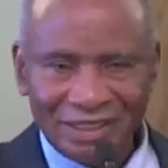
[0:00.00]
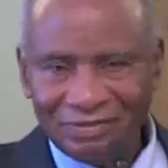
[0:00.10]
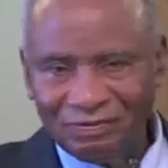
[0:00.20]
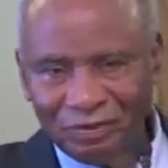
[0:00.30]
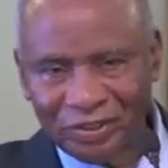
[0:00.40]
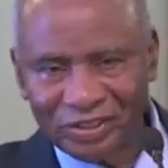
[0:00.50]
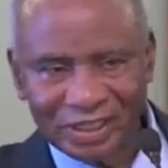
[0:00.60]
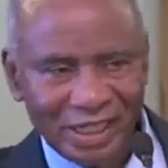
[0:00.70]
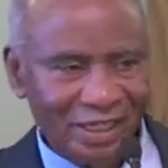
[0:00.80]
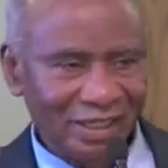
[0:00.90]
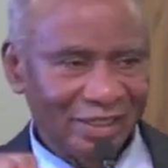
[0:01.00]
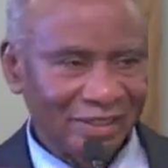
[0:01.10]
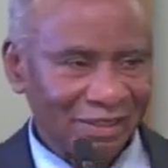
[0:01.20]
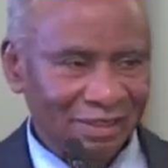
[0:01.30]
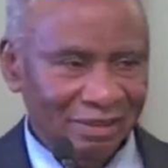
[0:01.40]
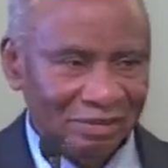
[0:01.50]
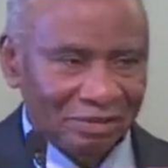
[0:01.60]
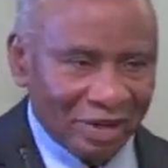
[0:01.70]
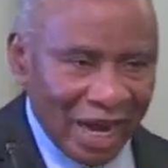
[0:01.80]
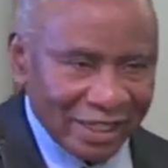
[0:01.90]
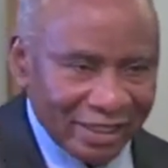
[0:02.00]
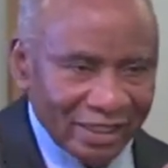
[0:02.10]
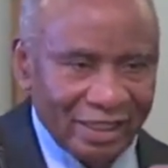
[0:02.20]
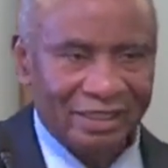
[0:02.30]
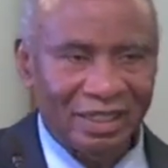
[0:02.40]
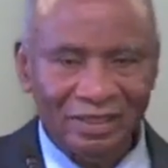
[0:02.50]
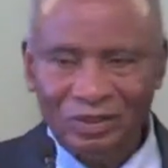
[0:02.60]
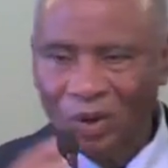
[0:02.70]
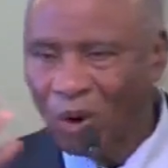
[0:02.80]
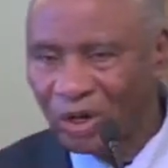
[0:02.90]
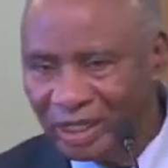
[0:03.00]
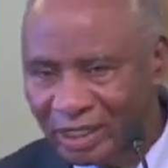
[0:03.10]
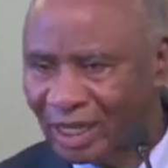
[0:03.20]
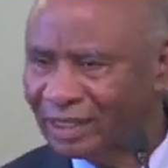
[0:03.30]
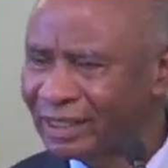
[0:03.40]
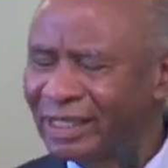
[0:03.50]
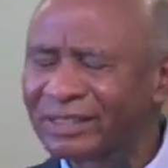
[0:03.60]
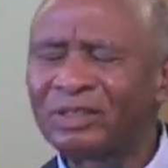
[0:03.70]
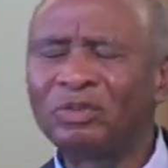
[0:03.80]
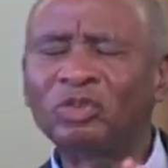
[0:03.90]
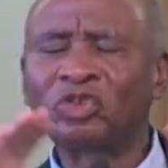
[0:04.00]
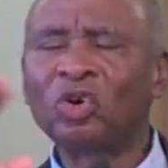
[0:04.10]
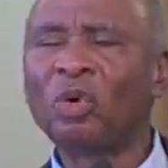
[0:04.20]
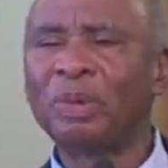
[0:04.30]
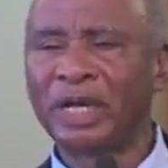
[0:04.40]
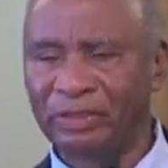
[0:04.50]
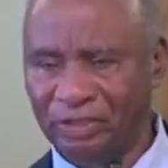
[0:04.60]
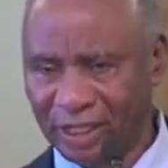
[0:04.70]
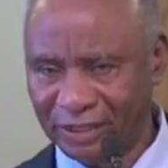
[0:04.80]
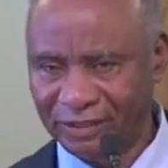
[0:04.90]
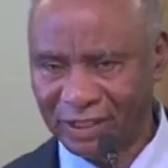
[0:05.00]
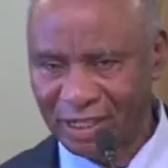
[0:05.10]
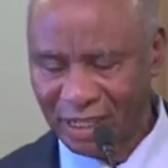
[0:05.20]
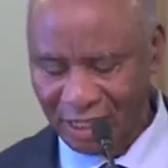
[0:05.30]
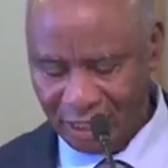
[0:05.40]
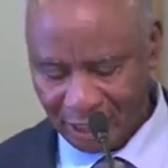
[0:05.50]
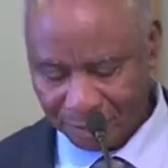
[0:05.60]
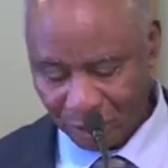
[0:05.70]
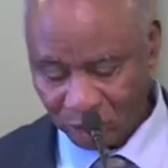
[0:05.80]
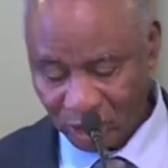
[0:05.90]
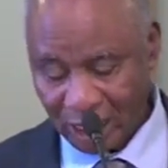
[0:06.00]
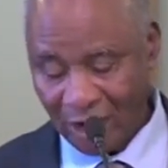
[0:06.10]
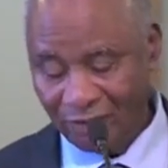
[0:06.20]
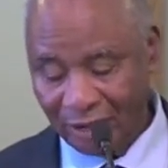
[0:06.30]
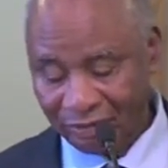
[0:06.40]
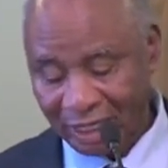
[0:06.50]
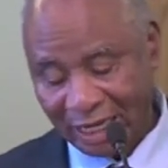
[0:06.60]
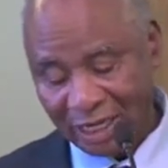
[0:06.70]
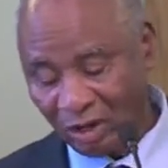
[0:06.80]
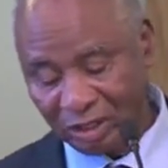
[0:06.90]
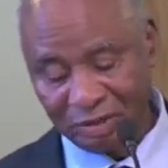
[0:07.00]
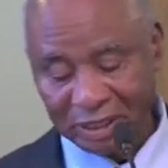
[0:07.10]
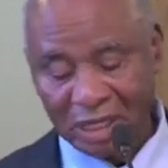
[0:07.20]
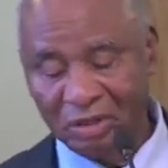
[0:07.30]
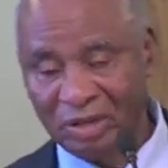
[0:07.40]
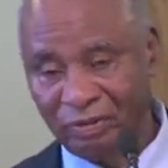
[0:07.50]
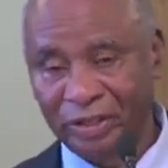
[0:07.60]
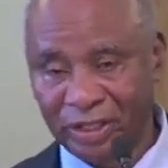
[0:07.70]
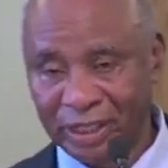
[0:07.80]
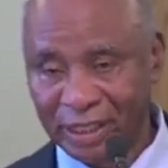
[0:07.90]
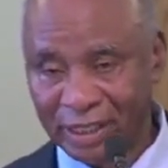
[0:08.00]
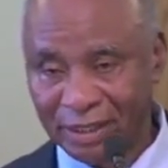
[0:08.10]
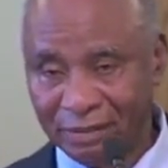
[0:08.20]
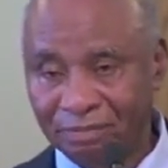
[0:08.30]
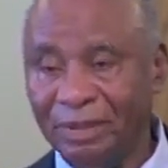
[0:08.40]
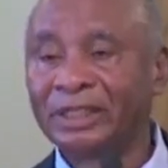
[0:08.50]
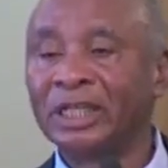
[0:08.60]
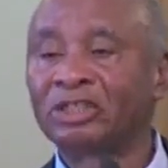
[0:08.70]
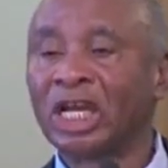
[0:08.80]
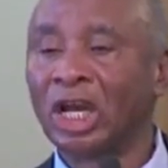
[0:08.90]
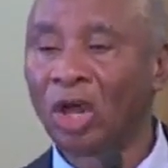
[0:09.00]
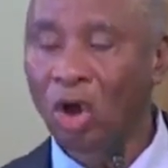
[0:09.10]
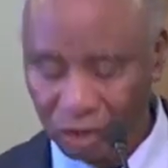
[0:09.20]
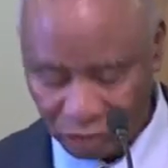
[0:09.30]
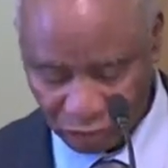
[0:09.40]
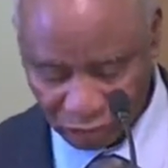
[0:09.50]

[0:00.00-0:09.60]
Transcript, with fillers: visiting, writing letters, calling, and it's so, so many things. The portion that we have read cannot even tell you everything, but there's a lot